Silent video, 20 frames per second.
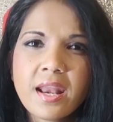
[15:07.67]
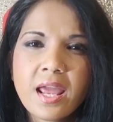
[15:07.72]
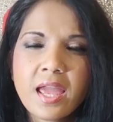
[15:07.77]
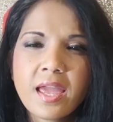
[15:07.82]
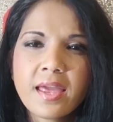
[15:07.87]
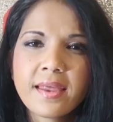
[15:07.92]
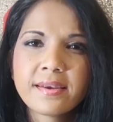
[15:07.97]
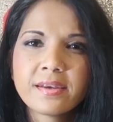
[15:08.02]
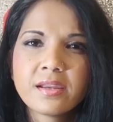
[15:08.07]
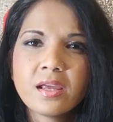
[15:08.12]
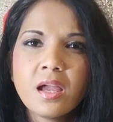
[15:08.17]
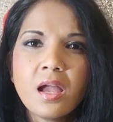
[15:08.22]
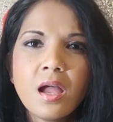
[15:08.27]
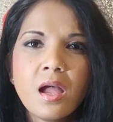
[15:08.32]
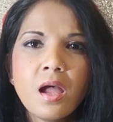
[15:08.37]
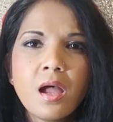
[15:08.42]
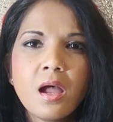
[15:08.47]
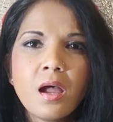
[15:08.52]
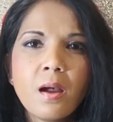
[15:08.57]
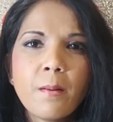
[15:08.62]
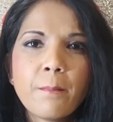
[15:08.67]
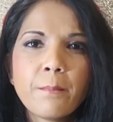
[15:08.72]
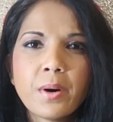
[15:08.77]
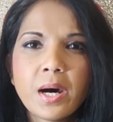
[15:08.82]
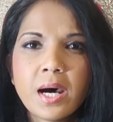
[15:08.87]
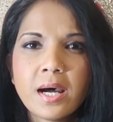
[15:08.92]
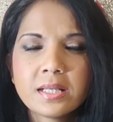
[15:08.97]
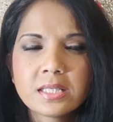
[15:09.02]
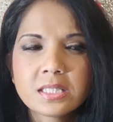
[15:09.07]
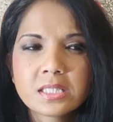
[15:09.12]
And
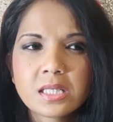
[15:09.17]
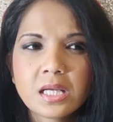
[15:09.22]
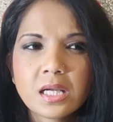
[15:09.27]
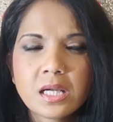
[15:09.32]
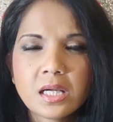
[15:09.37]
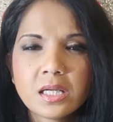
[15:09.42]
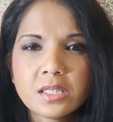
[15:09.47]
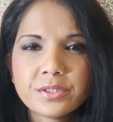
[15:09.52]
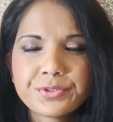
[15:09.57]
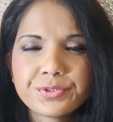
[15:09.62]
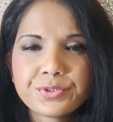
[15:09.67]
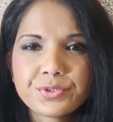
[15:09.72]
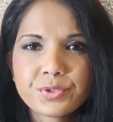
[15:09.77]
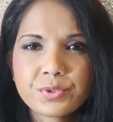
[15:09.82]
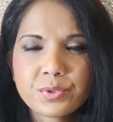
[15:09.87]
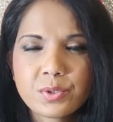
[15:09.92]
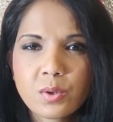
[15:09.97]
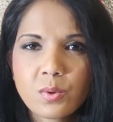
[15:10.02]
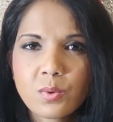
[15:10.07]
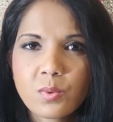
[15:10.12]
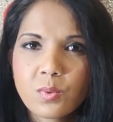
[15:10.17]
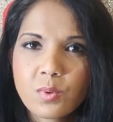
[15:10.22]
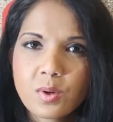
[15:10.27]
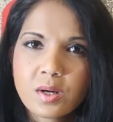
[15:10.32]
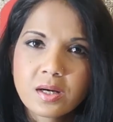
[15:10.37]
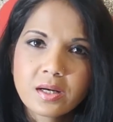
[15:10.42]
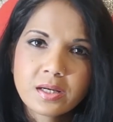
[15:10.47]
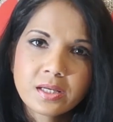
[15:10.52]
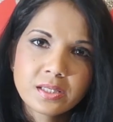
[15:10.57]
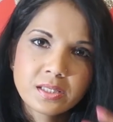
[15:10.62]
but you know,
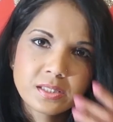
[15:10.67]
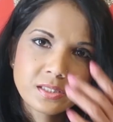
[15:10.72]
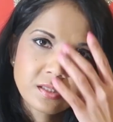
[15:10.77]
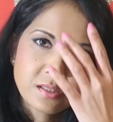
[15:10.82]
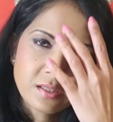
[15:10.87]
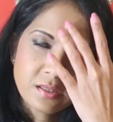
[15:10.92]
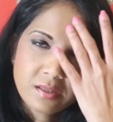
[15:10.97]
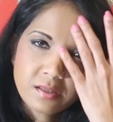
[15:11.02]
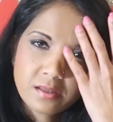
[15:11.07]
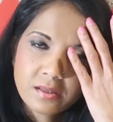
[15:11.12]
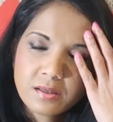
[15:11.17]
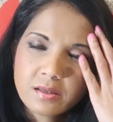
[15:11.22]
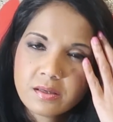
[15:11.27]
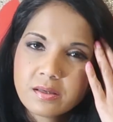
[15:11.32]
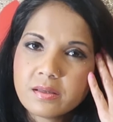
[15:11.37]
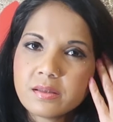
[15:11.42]
the